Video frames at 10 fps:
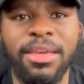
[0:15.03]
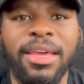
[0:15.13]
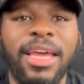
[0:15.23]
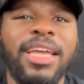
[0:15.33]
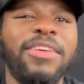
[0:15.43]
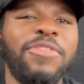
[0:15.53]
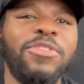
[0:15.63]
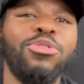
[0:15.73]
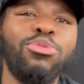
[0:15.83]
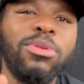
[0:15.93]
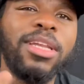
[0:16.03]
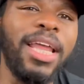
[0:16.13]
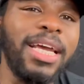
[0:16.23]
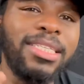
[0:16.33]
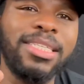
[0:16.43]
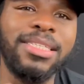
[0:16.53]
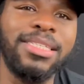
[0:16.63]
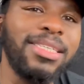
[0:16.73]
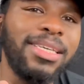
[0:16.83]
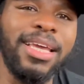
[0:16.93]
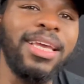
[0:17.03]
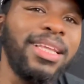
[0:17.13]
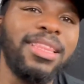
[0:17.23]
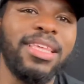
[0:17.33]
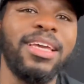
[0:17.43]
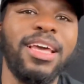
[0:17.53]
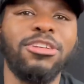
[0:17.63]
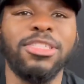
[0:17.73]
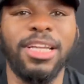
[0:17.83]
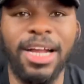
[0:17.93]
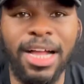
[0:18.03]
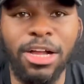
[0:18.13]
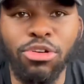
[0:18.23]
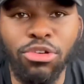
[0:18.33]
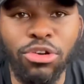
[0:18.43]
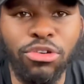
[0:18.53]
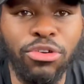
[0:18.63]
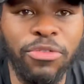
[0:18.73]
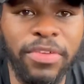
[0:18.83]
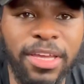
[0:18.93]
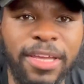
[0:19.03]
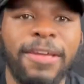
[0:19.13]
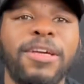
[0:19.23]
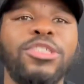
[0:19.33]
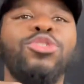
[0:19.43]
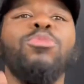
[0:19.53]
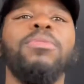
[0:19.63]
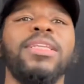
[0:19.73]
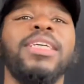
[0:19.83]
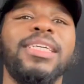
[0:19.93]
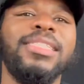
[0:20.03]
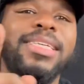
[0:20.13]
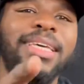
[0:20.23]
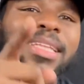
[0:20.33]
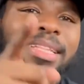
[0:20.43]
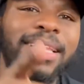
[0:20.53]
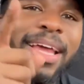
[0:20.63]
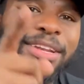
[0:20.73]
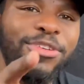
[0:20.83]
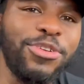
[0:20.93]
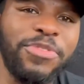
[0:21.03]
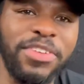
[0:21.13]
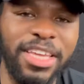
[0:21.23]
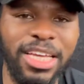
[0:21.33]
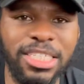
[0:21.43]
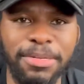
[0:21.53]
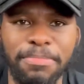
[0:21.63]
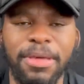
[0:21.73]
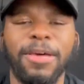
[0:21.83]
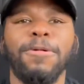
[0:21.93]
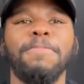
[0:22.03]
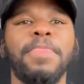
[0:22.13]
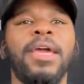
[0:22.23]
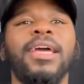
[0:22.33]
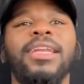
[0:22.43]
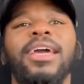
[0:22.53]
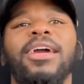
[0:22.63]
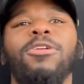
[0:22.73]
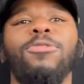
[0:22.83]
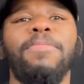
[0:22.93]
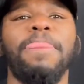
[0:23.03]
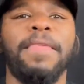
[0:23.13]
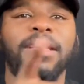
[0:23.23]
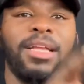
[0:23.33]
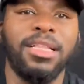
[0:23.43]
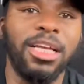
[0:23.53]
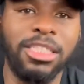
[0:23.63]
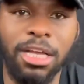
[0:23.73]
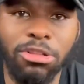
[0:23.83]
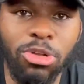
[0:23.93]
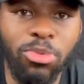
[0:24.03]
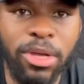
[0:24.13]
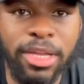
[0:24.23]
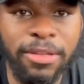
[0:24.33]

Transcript: And if you would like to see anything else that I got going on over here, could you please hit that notification bell? Now that that's out the way,